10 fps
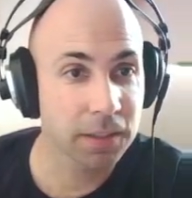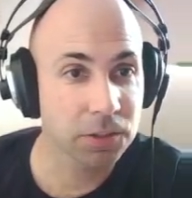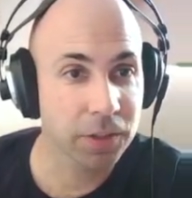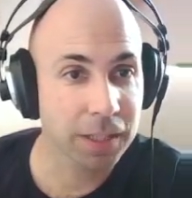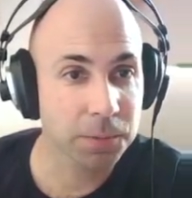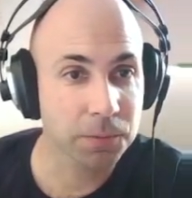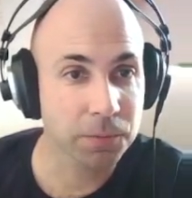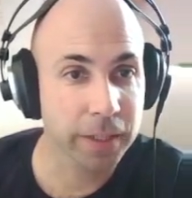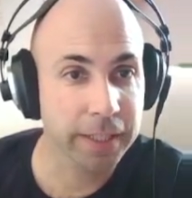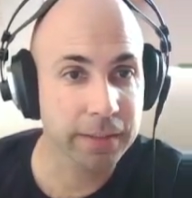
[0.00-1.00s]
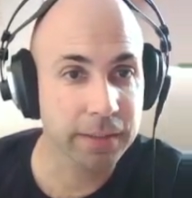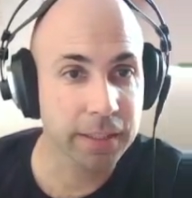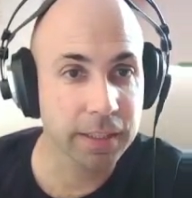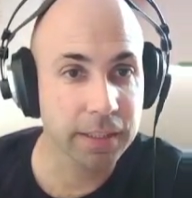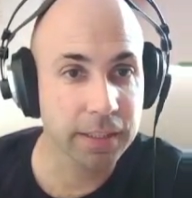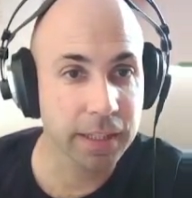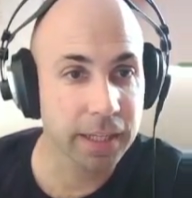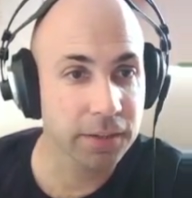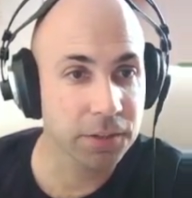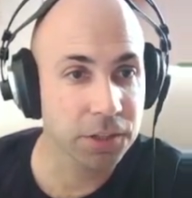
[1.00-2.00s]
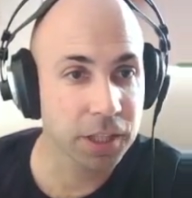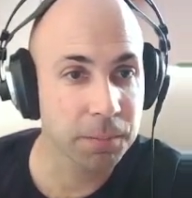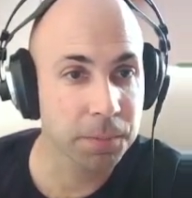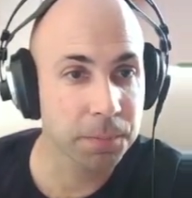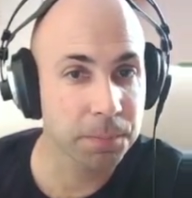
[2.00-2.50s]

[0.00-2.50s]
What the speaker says: Transport freight, sea, container ship.